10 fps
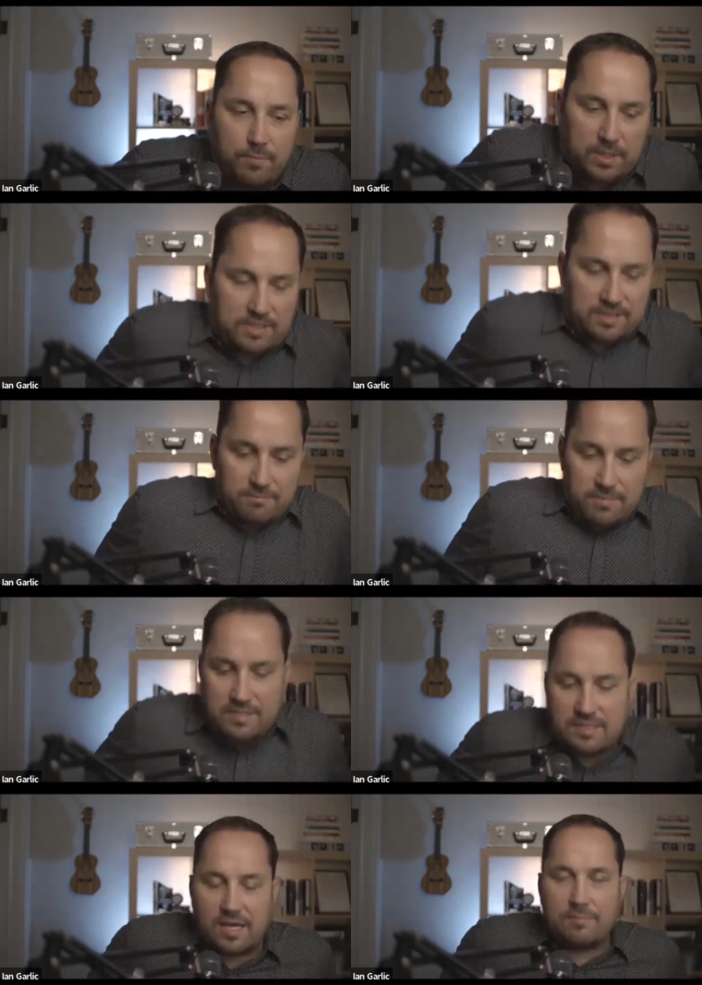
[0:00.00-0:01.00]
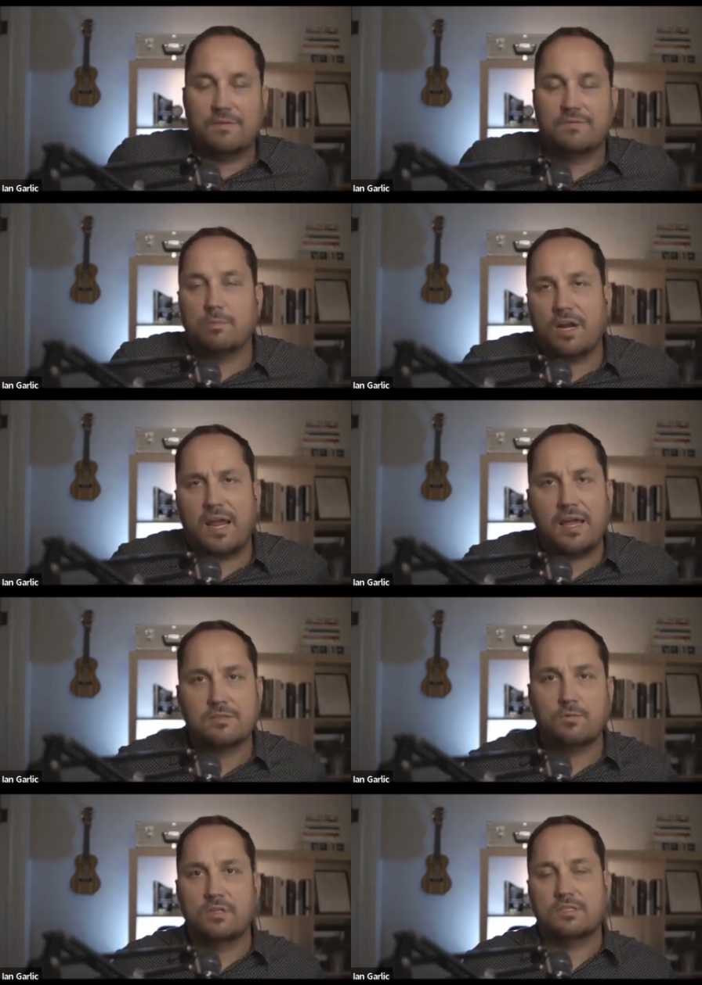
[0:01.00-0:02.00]
But in the meantime, if someone has
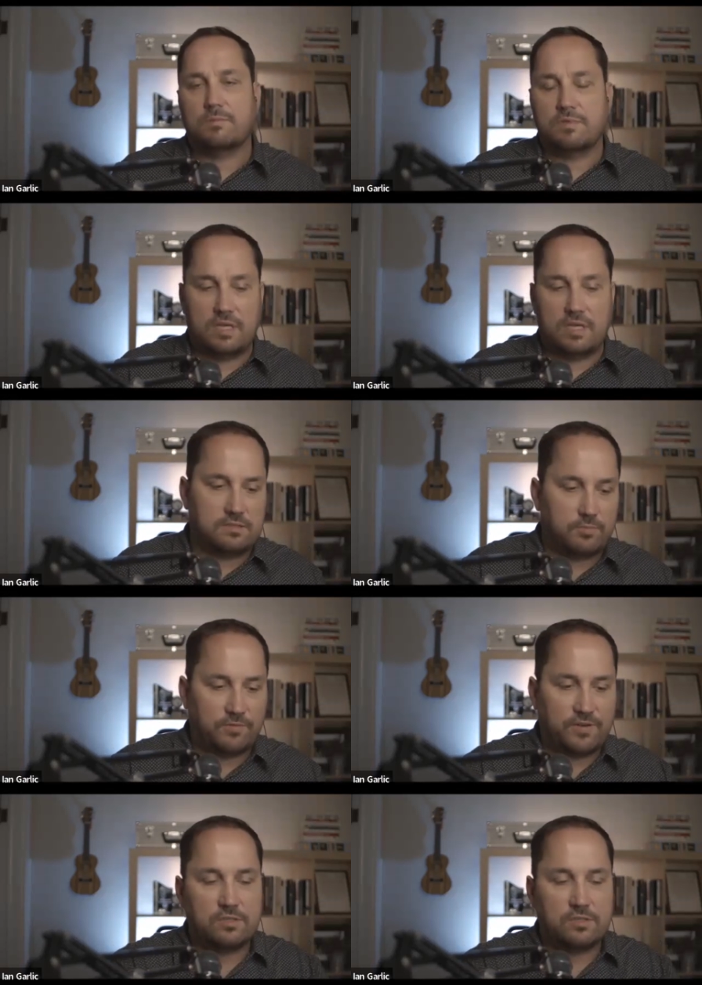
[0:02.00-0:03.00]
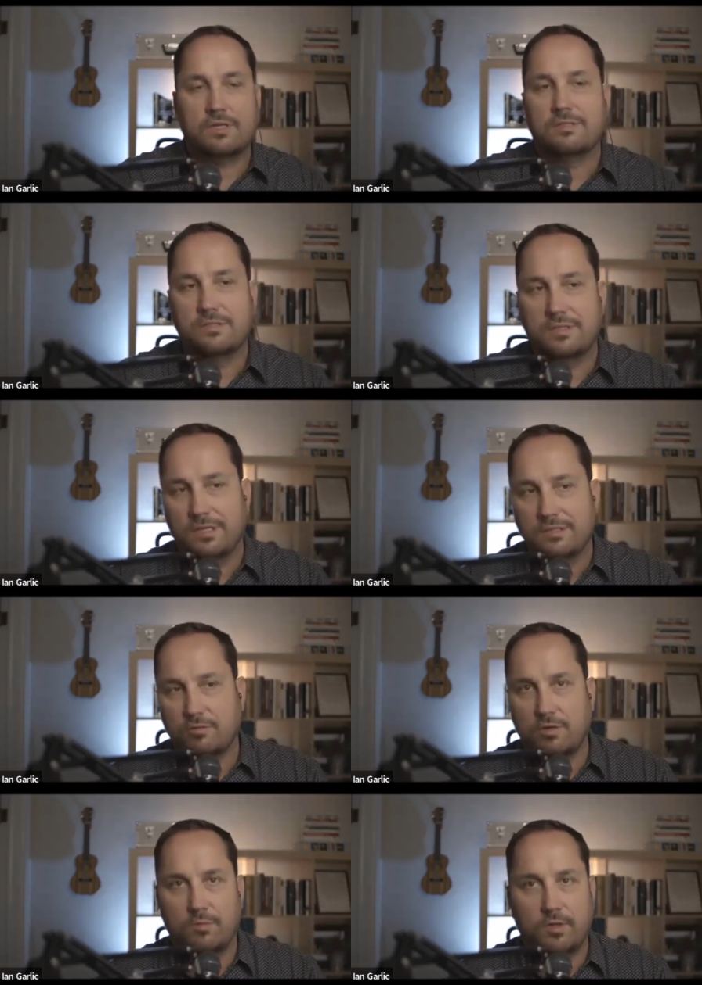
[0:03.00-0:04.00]
one of these types of cases, professional licensing case,
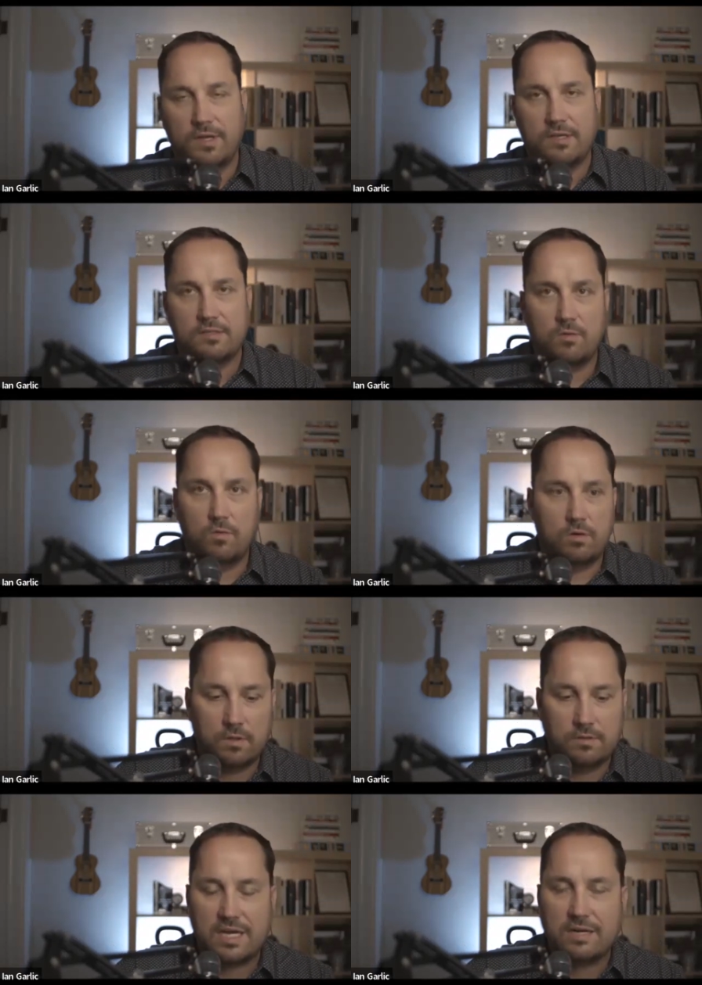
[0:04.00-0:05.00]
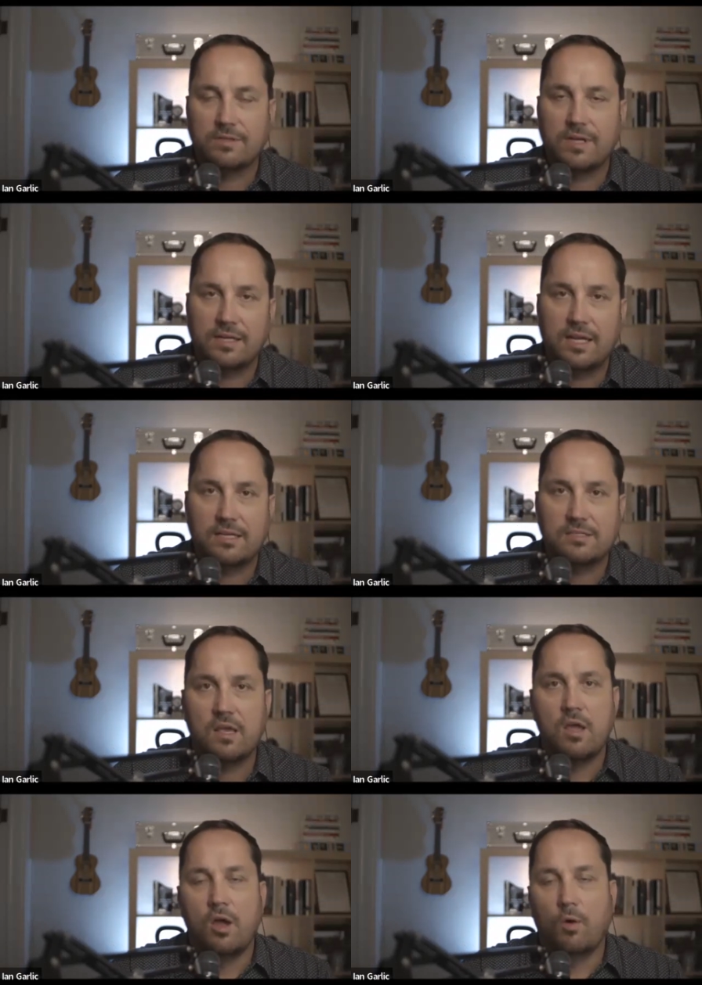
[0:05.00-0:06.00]
criminal case, or Title IX case,
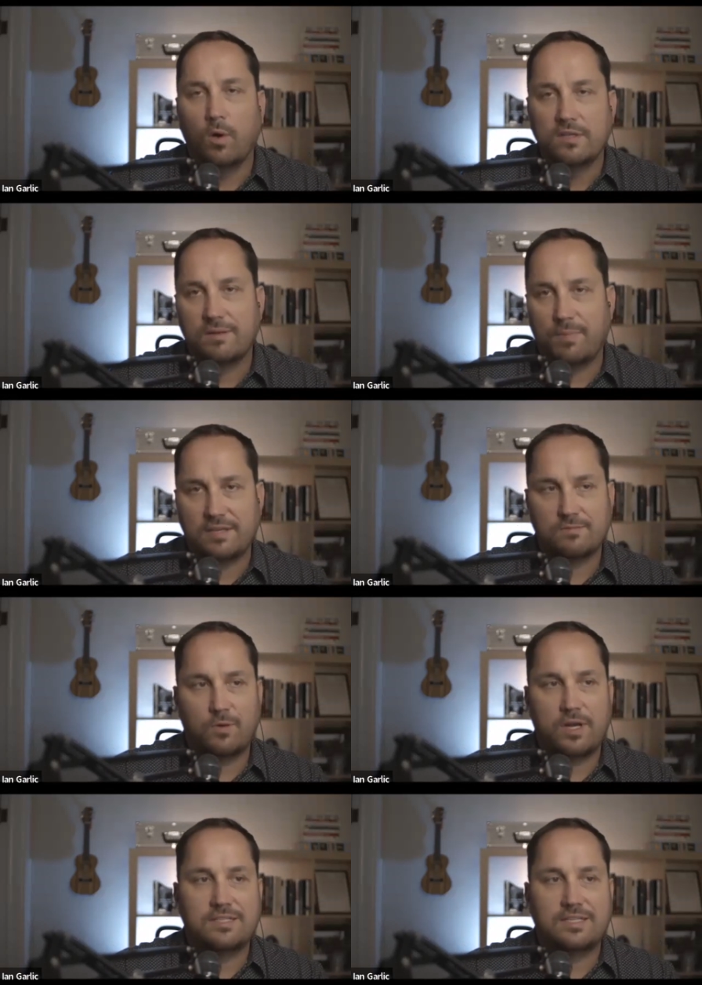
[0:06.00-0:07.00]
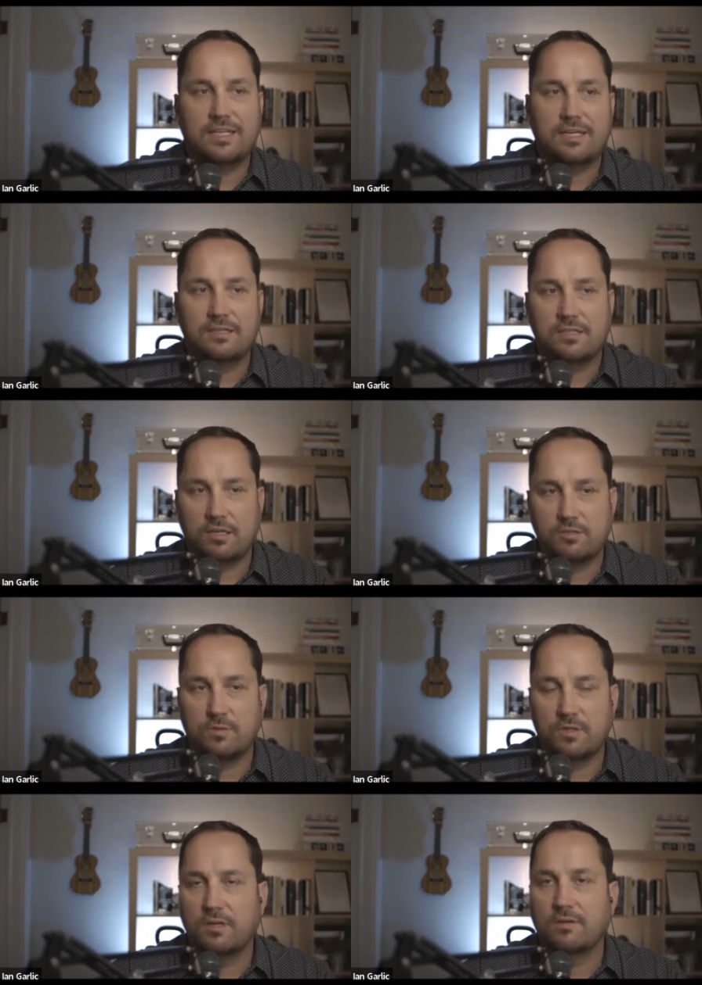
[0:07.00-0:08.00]
what's the best way to get in touch
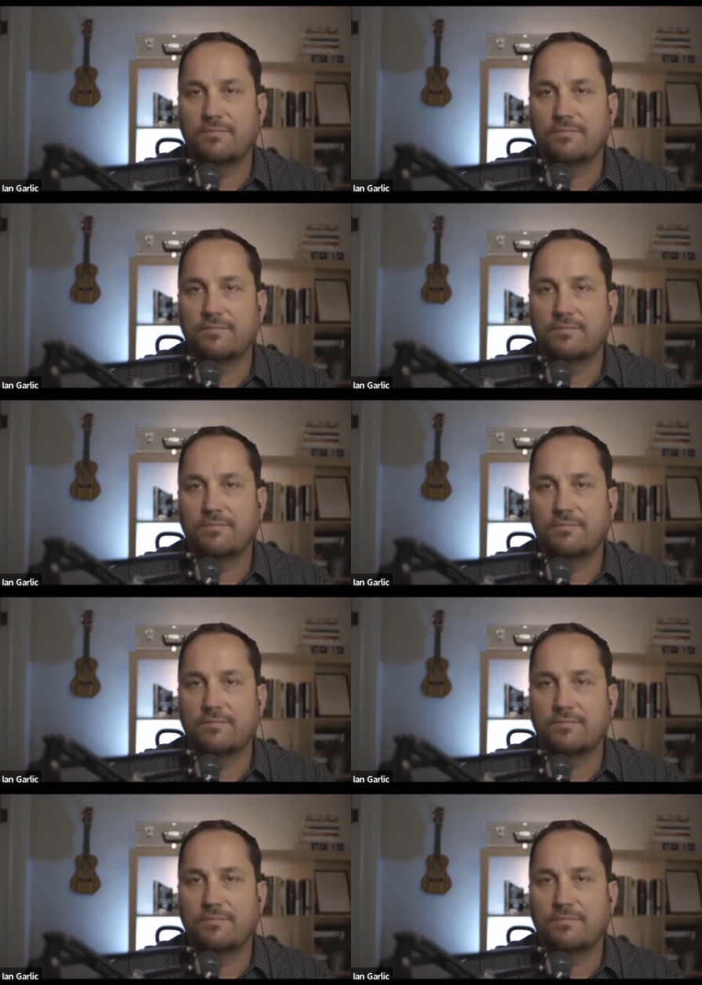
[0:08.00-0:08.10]
with you?